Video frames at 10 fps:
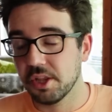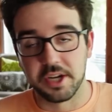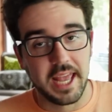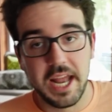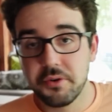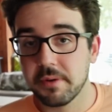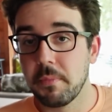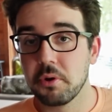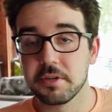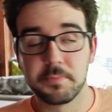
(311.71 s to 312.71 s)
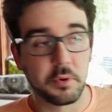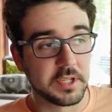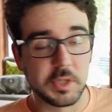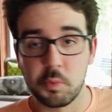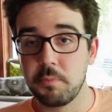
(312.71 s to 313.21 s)
Look, Hendrick
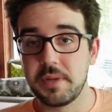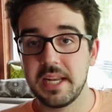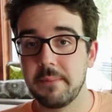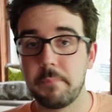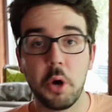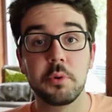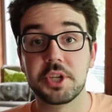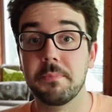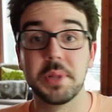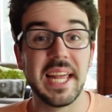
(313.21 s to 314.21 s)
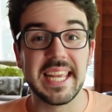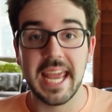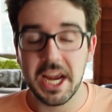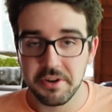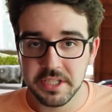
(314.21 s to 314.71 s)
Motorsports swooped in and poached Blake
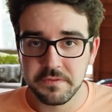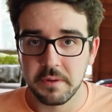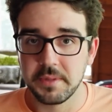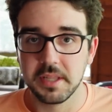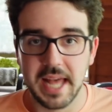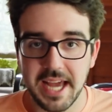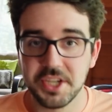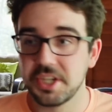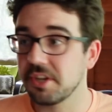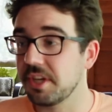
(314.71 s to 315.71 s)
Harris from you last year.